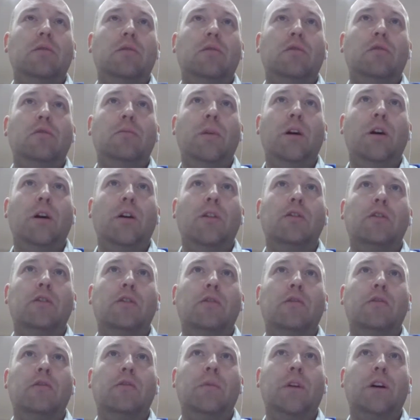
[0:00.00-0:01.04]
all parts
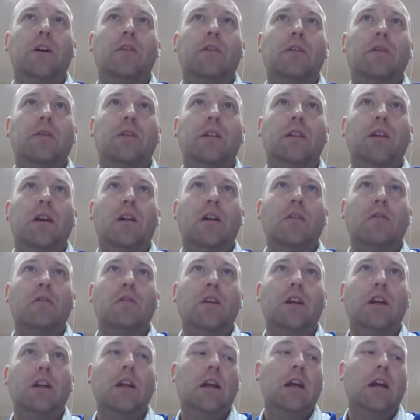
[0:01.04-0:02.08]
of the country.